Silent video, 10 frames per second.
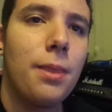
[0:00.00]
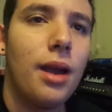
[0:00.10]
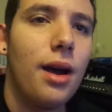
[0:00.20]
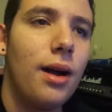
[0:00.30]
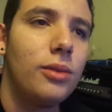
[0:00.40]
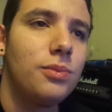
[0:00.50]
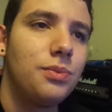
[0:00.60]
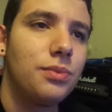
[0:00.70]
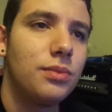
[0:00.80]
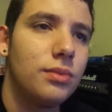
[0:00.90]
and
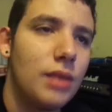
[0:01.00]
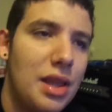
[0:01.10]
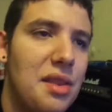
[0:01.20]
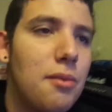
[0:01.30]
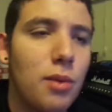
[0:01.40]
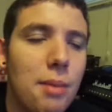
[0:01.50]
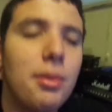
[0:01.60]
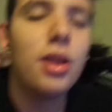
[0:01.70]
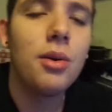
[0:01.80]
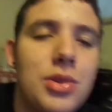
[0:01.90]
then right
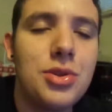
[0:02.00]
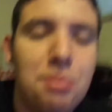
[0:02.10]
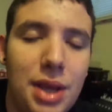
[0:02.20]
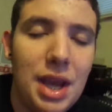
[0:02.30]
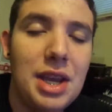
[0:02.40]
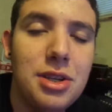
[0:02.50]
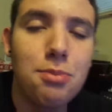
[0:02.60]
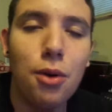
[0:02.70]
below it should be H